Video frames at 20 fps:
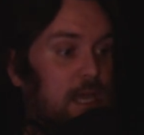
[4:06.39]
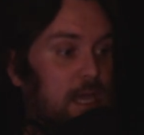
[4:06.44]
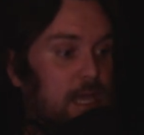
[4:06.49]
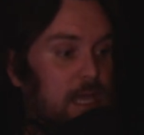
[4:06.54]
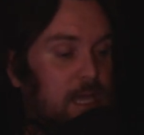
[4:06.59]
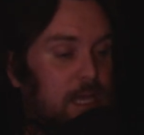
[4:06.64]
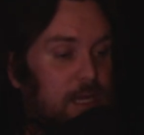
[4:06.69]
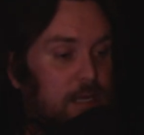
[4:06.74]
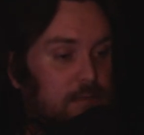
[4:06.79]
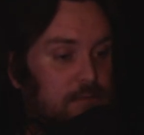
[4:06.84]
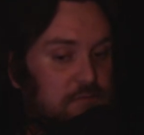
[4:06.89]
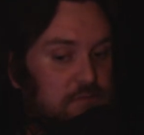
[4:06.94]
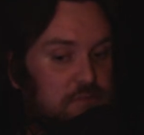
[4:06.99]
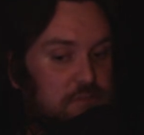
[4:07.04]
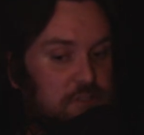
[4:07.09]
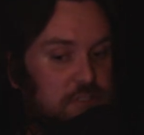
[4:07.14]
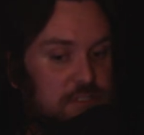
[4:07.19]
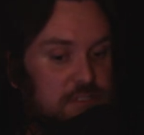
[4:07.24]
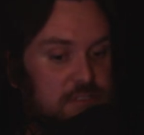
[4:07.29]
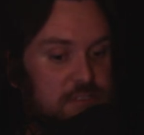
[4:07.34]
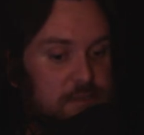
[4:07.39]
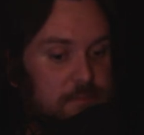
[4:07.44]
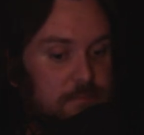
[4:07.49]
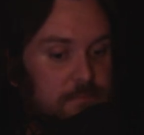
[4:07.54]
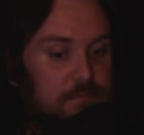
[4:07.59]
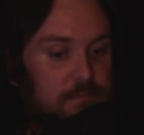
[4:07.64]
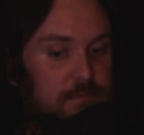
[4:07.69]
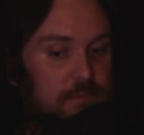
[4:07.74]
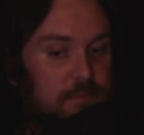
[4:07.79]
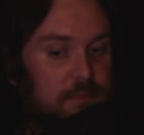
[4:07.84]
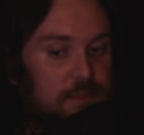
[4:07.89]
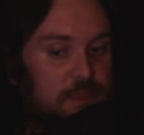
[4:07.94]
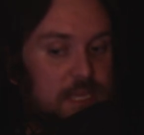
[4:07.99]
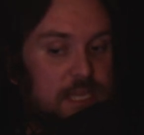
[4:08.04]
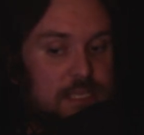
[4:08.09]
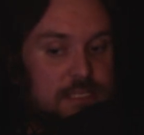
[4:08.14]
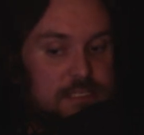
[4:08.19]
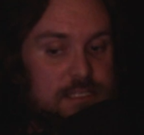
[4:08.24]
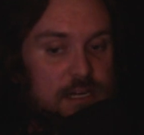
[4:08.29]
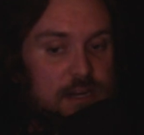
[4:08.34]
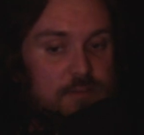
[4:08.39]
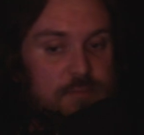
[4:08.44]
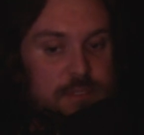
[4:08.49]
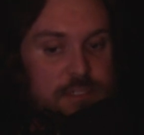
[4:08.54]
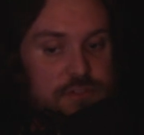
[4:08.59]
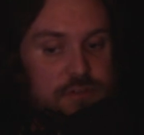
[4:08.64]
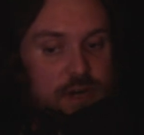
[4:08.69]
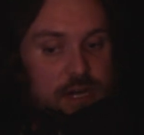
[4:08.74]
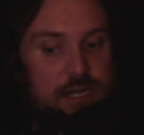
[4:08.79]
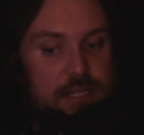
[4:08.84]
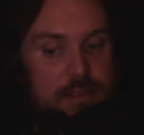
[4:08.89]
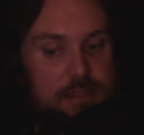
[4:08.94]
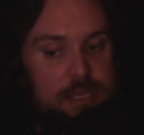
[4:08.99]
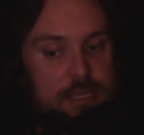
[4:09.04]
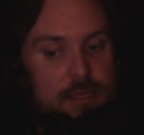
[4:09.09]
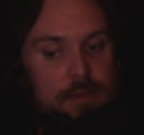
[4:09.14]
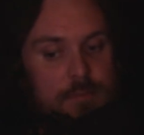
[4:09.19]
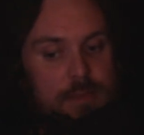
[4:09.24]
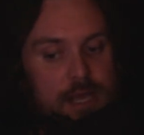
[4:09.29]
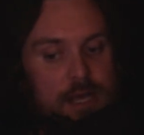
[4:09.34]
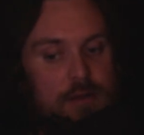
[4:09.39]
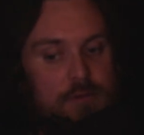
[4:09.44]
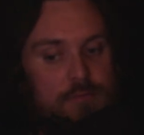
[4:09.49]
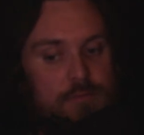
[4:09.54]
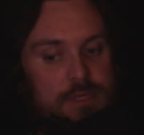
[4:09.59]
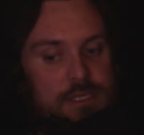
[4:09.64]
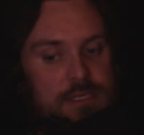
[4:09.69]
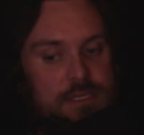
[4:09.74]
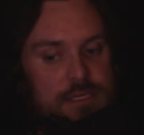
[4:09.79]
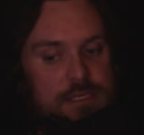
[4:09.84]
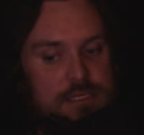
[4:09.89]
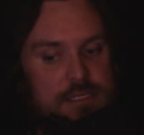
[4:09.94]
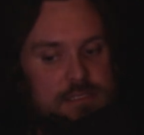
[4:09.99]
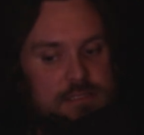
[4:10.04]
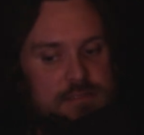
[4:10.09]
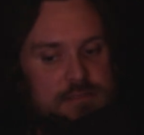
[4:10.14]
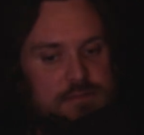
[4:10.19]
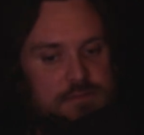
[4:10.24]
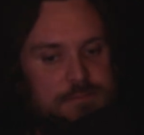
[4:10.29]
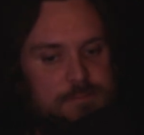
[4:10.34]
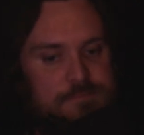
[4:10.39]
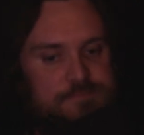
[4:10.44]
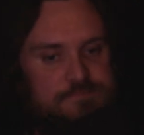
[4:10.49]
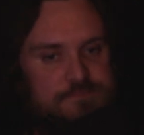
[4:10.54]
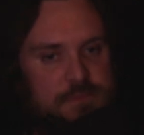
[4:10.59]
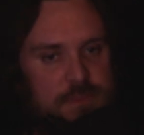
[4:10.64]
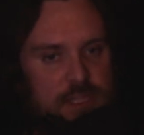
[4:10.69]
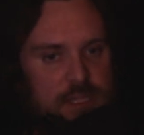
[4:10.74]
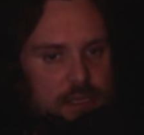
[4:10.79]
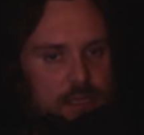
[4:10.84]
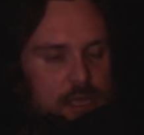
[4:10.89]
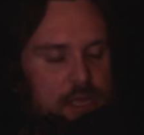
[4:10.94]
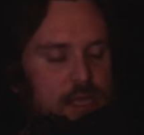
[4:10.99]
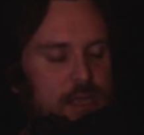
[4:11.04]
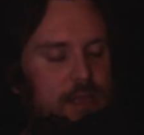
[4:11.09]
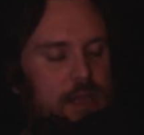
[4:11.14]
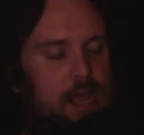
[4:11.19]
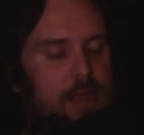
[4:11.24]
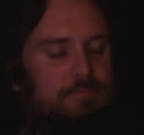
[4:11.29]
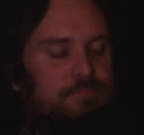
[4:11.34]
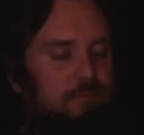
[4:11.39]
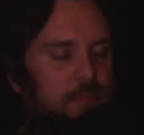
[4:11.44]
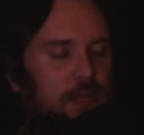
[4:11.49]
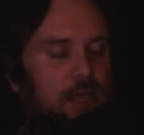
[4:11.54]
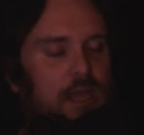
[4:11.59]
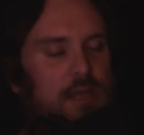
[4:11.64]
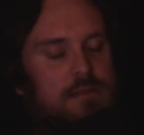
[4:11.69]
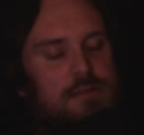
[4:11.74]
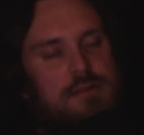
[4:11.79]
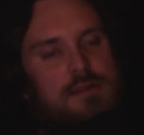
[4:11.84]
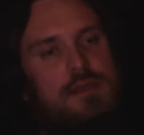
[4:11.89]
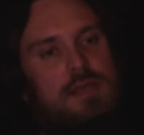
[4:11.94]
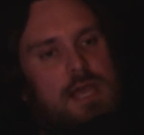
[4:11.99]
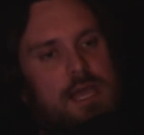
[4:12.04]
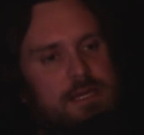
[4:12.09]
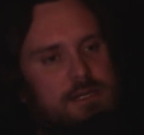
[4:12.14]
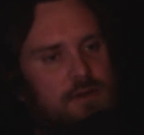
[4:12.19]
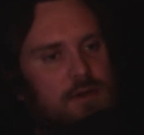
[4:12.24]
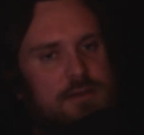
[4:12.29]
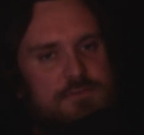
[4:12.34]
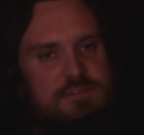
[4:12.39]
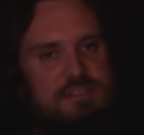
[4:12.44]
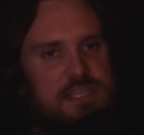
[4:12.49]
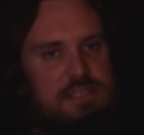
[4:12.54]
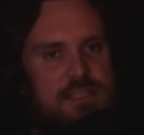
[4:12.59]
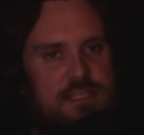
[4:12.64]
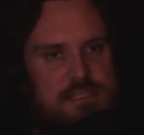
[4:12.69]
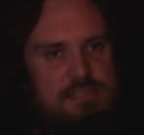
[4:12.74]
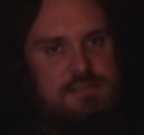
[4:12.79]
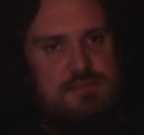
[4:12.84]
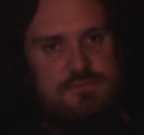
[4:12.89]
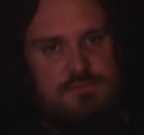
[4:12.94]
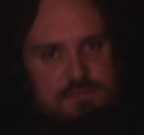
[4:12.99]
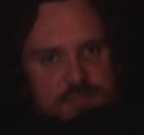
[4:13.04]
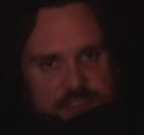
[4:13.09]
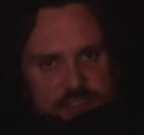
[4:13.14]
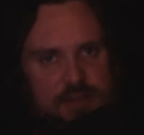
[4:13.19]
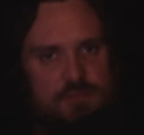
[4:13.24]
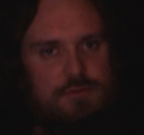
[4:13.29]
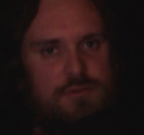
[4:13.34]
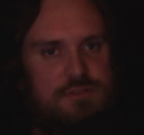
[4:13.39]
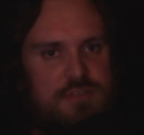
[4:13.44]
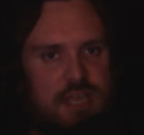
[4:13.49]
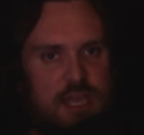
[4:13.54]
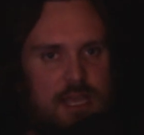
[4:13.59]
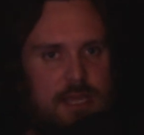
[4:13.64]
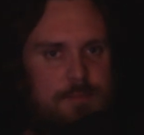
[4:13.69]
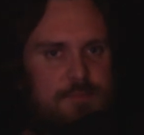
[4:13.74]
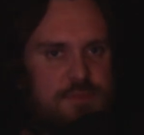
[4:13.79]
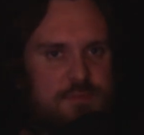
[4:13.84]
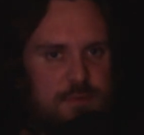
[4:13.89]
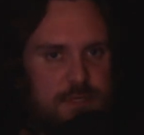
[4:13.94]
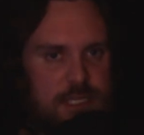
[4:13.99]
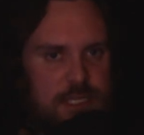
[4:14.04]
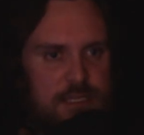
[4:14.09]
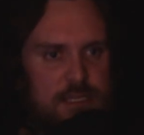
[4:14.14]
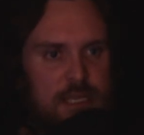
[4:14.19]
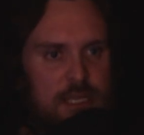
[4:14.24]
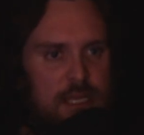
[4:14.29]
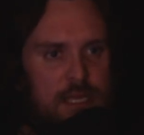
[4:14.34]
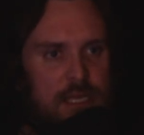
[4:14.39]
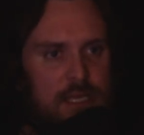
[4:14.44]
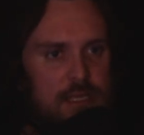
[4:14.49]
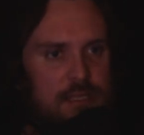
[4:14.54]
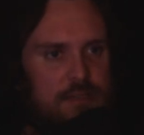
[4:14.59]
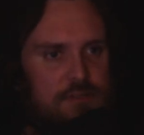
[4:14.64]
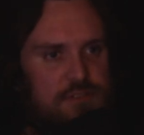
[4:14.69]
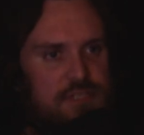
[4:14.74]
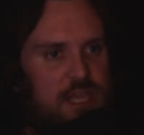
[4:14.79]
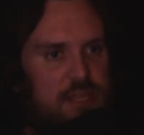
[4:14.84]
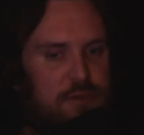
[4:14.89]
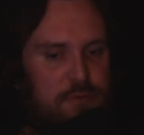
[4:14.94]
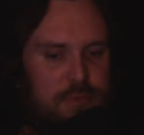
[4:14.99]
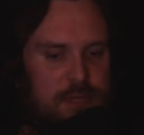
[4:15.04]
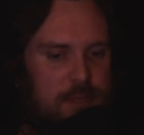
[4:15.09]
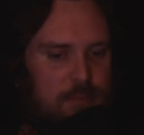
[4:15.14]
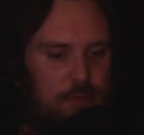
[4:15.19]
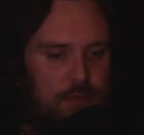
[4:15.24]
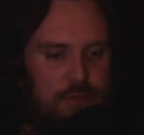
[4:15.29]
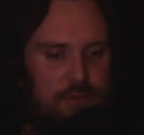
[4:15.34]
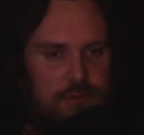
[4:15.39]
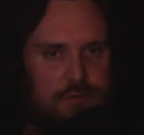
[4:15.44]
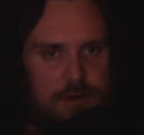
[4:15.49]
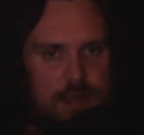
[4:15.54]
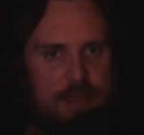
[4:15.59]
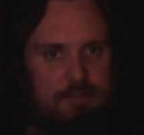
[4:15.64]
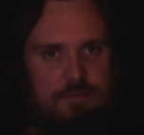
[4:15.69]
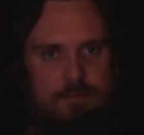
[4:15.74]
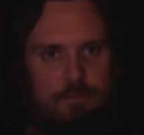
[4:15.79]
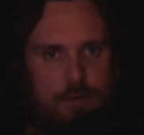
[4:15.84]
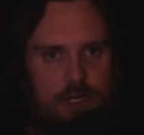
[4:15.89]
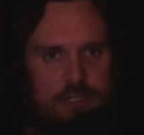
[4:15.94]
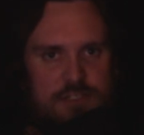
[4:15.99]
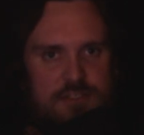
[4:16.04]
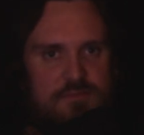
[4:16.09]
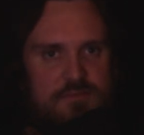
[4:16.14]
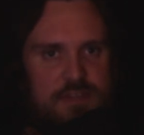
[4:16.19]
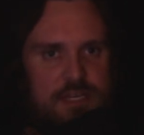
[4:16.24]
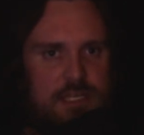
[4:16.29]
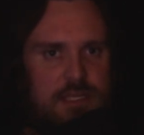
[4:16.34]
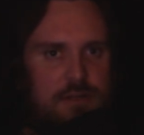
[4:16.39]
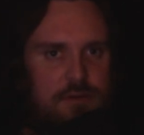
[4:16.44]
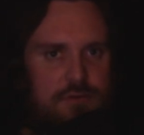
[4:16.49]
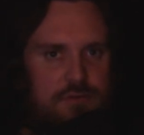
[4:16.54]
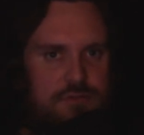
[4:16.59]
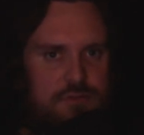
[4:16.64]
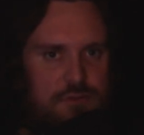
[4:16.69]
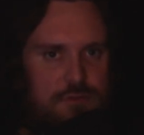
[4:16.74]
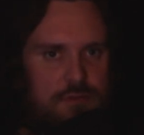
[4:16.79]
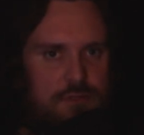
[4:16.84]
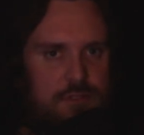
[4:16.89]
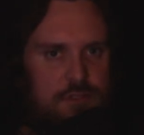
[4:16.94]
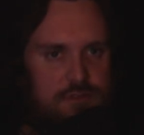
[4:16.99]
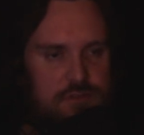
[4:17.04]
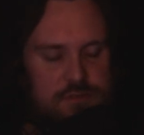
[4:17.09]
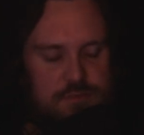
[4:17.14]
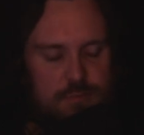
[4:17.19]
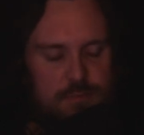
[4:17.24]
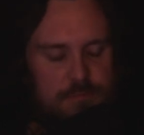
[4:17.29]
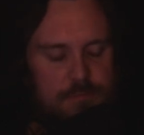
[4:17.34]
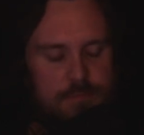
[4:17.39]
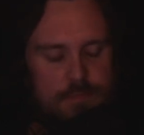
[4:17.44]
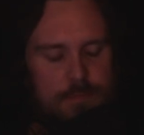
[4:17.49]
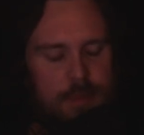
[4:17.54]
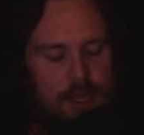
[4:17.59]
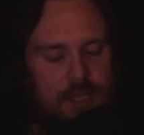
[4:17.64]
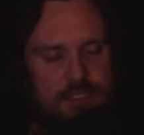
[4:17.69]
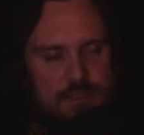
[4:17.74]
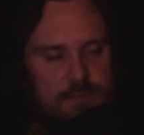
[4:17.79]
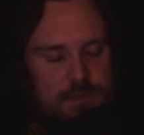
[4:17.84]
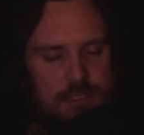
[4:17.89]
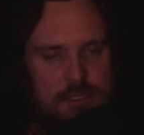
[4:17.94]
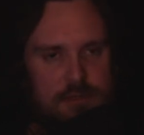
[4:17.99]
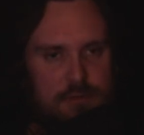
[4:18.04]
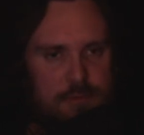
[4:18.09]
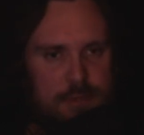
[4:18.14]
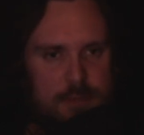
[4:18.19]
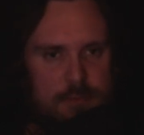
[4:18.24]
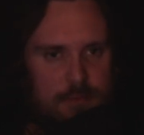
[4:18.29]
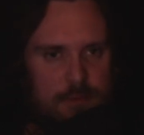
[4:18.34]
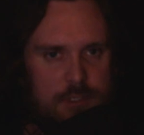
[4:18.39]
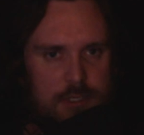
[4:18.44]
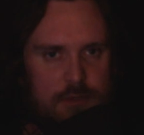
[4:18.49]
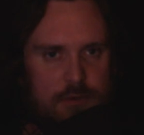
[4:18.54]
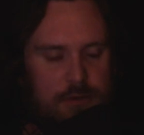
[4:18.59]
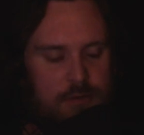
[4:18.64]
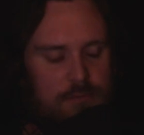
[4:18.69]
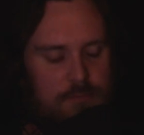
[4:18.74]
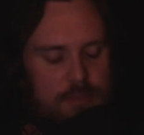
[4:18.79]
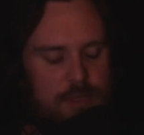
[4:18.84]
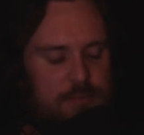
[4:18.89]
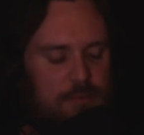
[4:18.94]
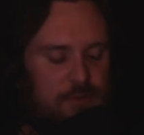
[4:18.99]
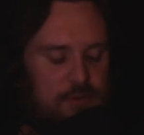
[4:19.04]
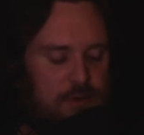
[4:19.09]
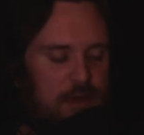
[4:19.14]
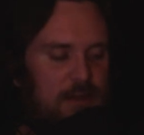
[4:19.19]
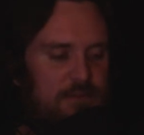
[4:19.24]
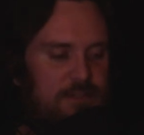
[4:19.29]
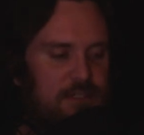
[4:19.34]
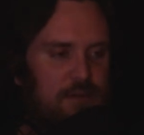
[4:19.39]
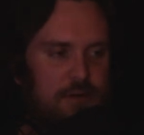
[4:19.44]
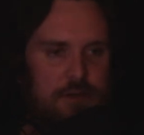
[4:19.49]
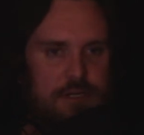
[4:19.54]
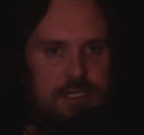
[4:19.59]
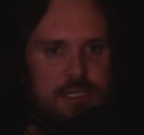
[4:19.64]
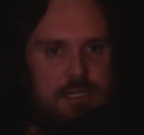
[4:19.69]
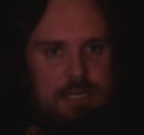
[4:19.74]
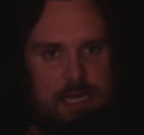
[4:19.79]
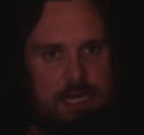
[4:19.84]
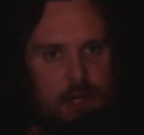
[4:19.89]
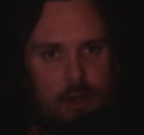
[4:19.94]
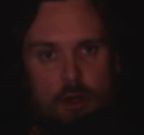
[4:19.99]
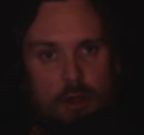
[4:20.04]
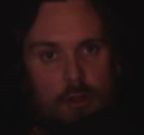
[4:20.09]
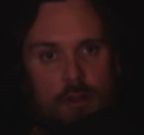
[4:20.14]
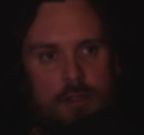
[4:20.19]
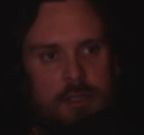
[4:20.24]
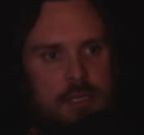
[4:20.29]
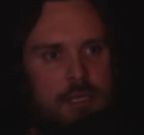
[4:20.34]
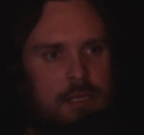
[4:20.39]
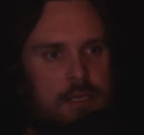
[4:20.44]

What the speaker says: and just some things that I've been trying to think about, because I know I've said this several times, but there's either people who haven't watched the videos, or there's possibly new people here, or people who haven't heard it at all.